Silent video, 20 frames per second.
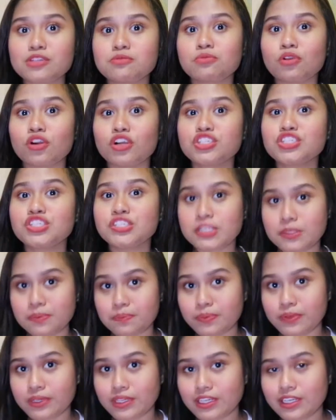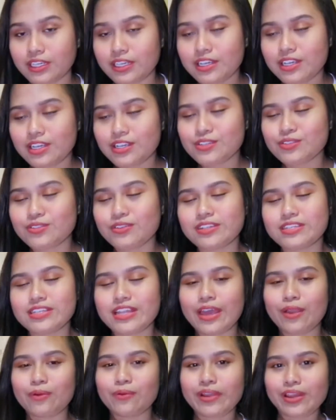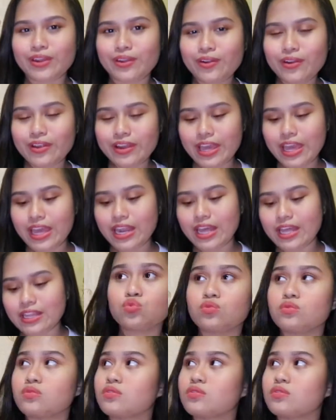more cheaper, so I was like, why not? And I